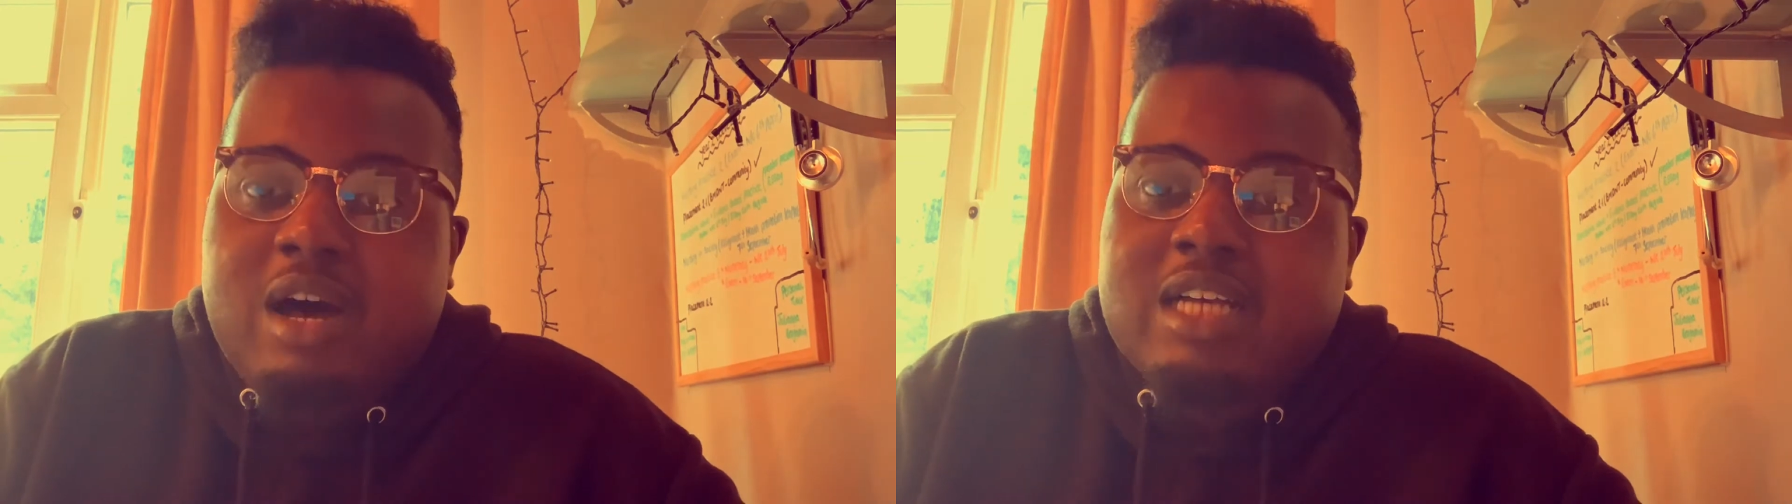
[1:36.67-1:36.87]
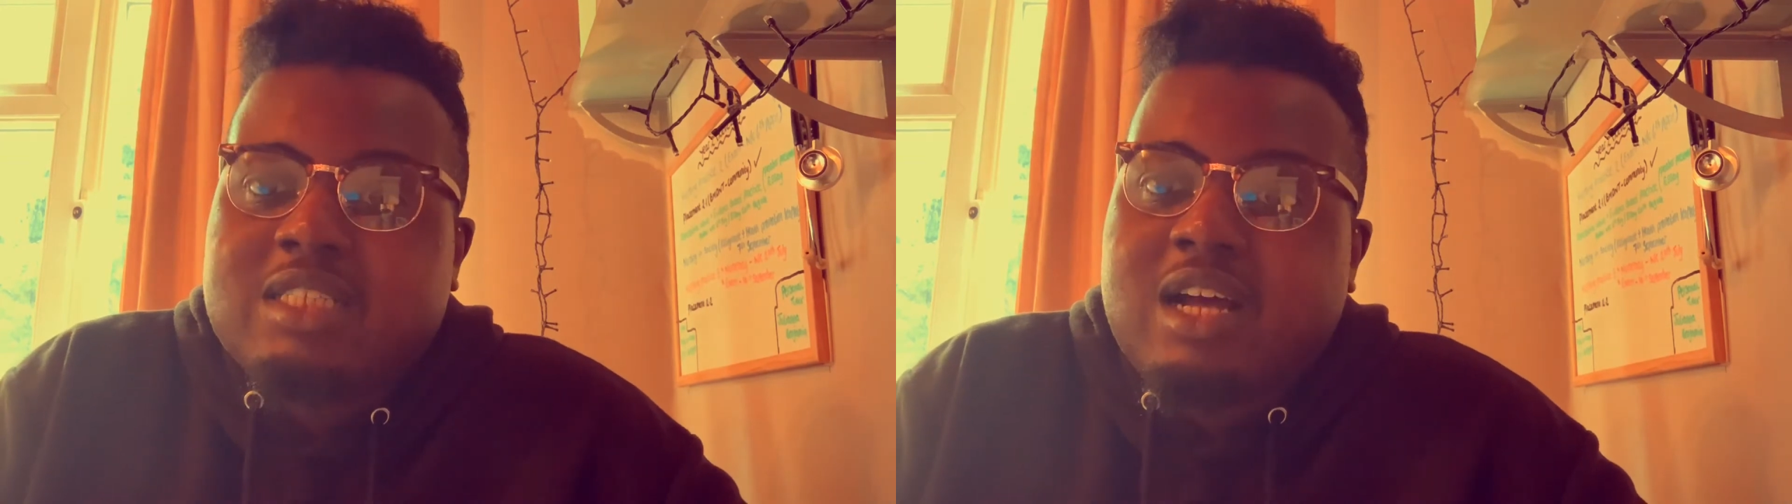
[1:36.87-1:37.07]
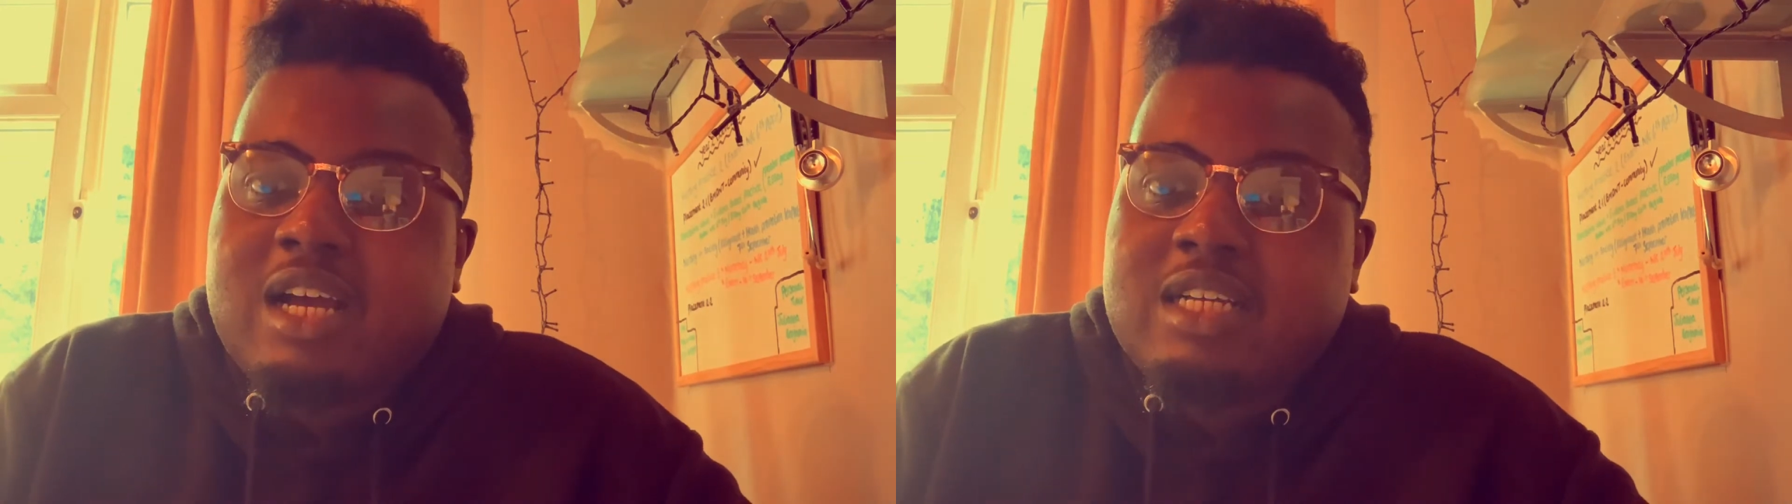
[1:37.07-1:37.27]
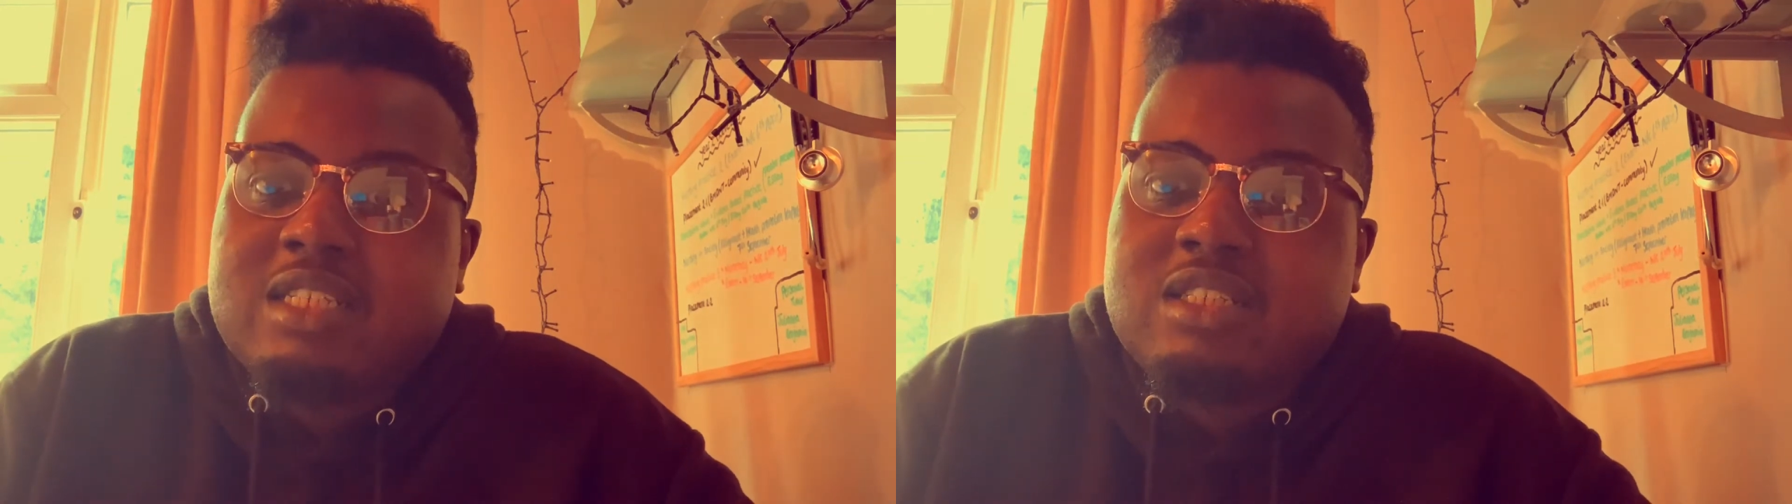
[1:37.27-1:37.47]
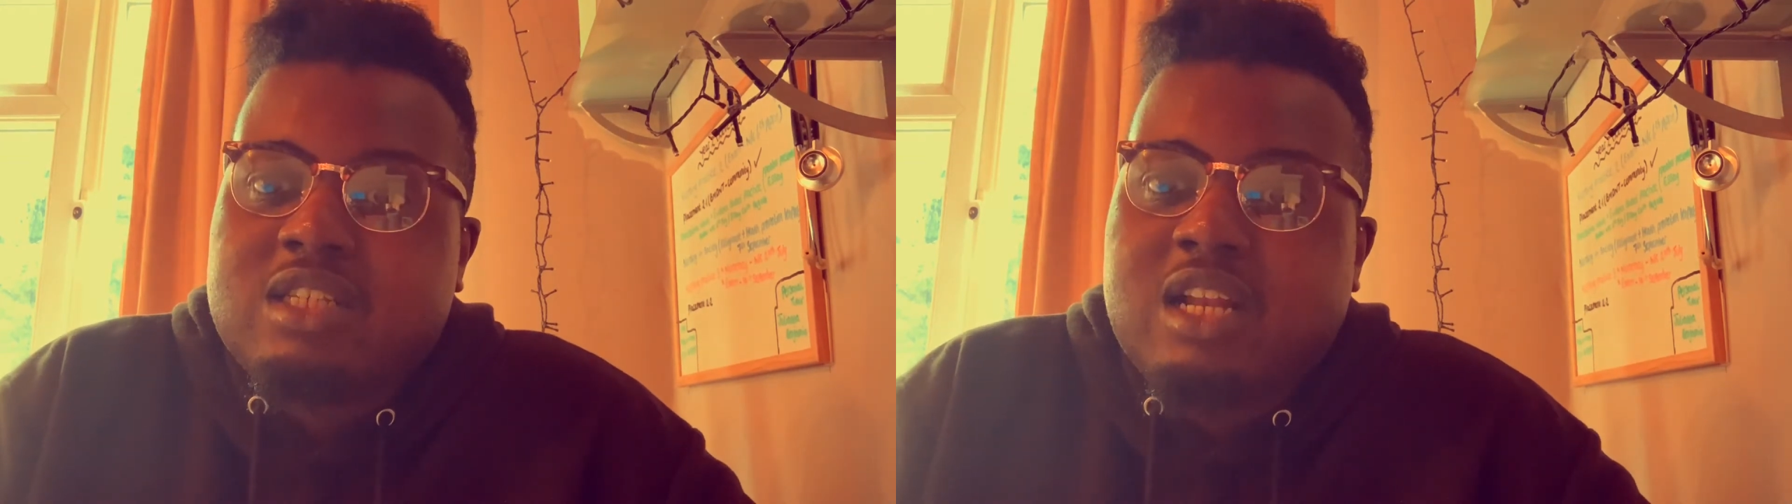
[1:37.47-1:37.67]
started
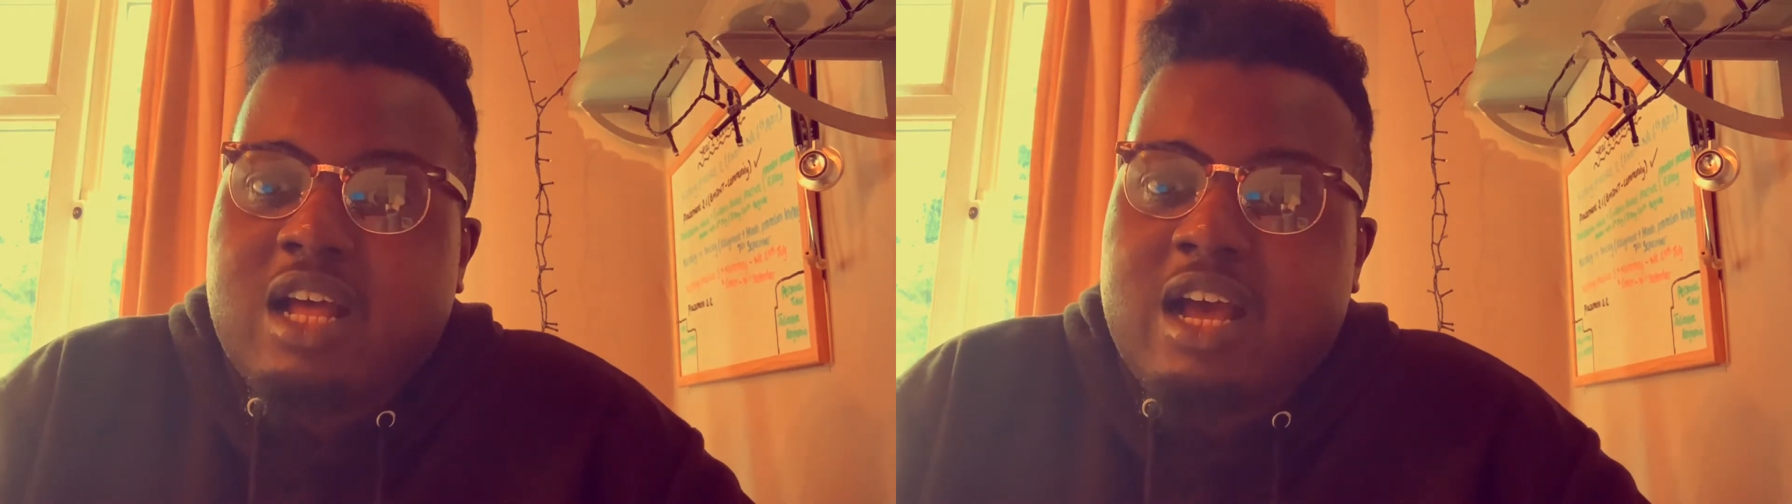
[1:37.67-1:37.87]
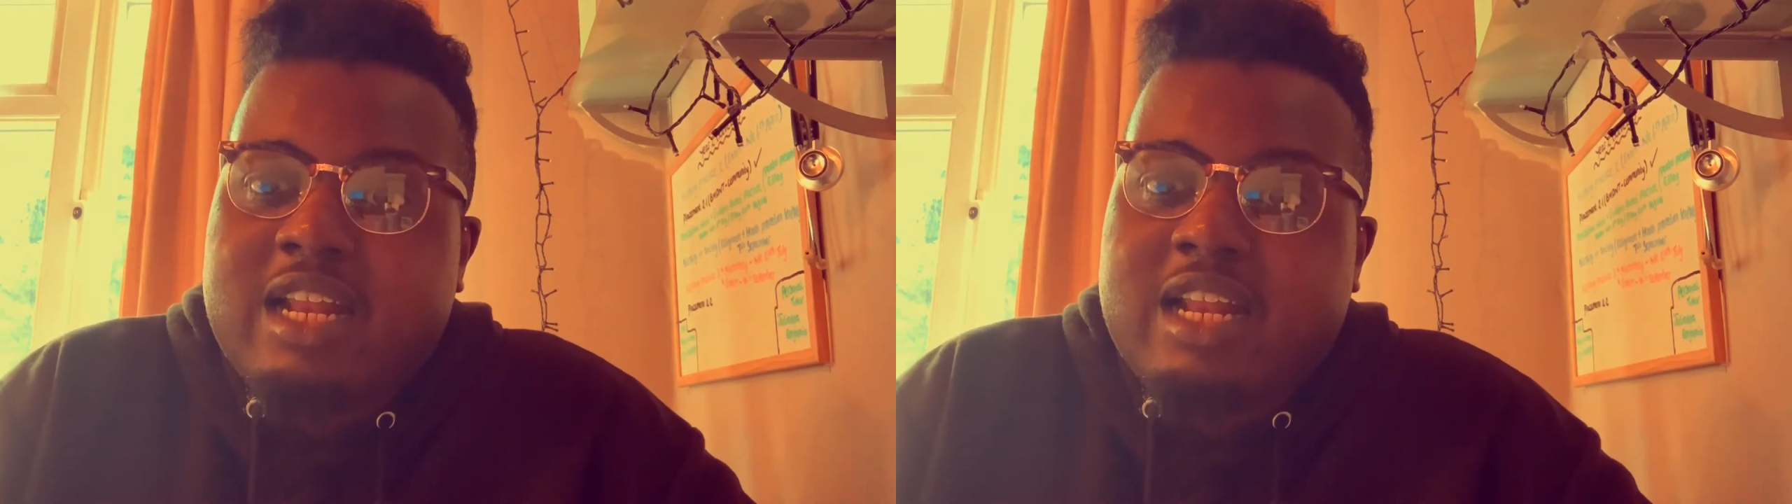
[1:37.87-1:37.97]
to learn,